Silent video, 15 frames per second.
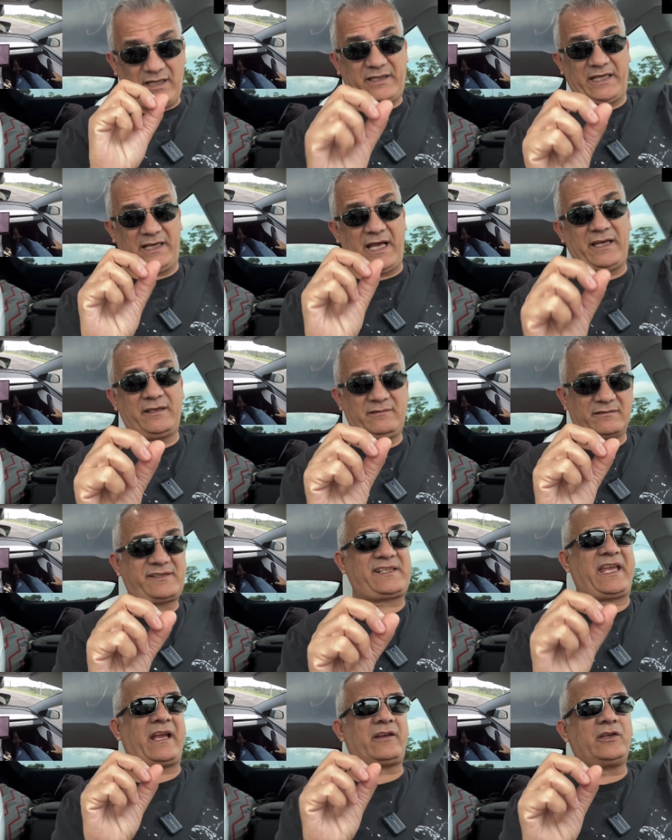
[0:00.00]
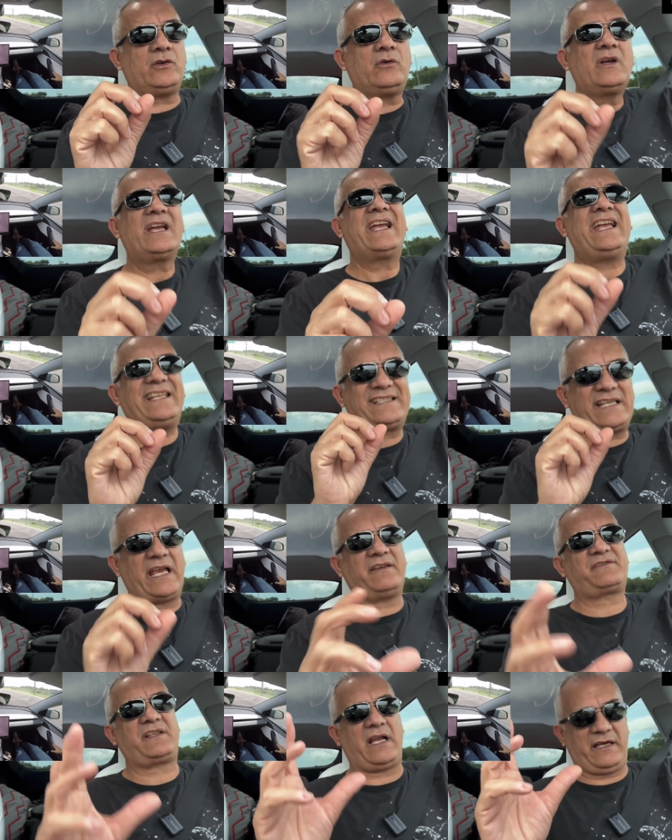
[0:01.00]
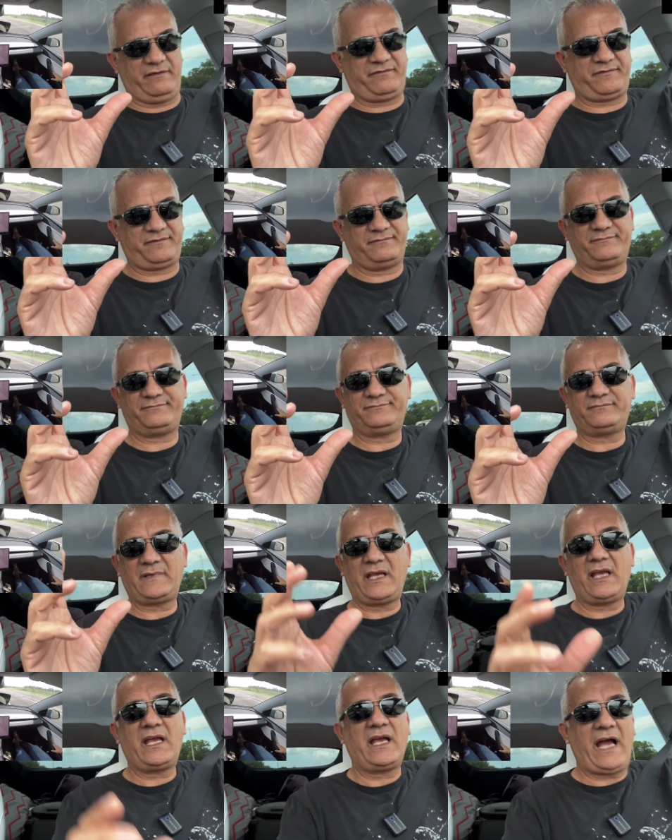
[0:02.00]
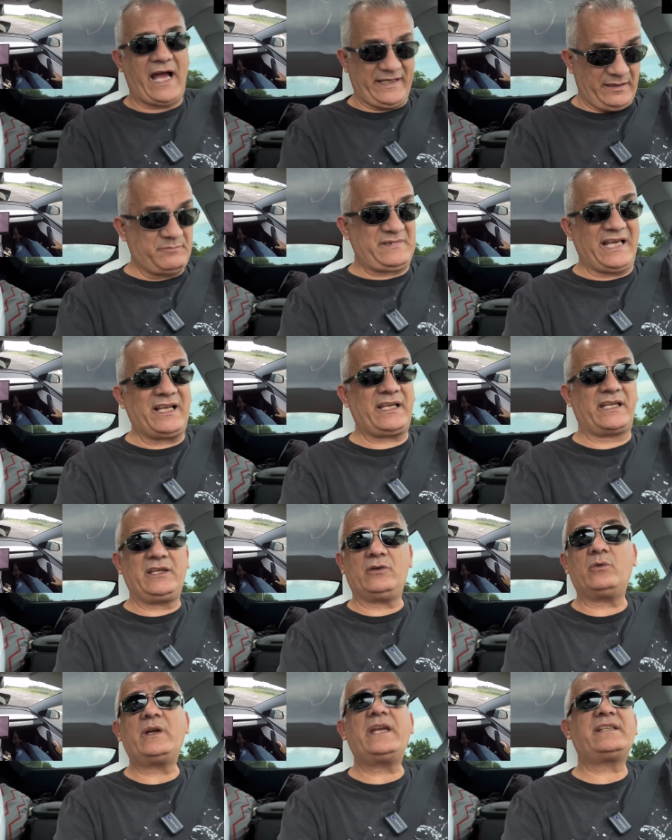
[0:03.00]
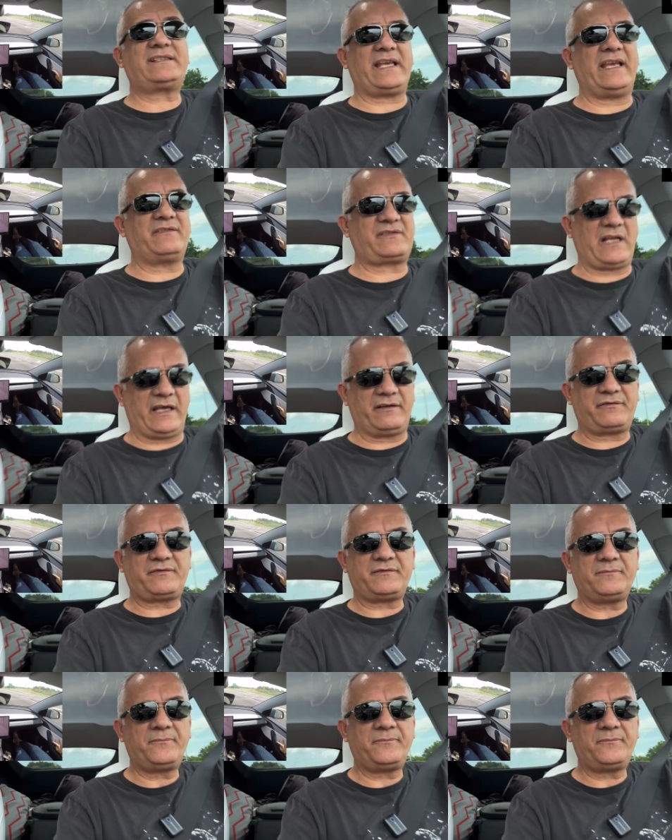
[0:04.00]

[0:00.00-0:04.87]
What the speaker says: Can I scare you? It saves life. I am telling you, it saves life.